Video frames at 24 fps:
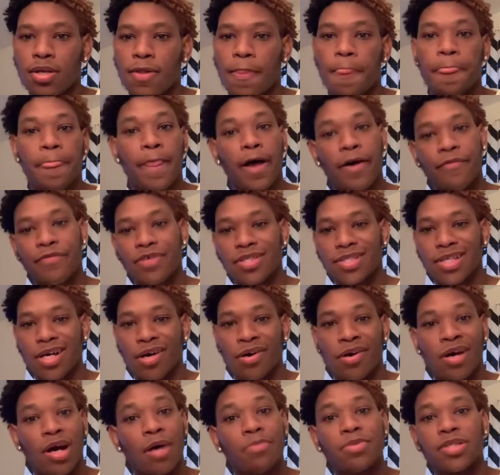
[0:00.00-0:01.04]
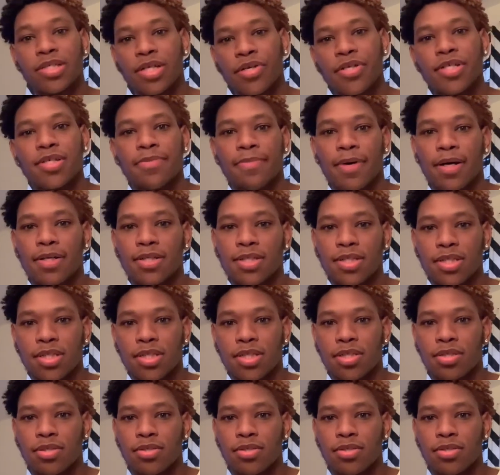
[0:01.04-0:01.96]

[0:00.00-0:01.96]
Now, if you tell her I'm serious about this,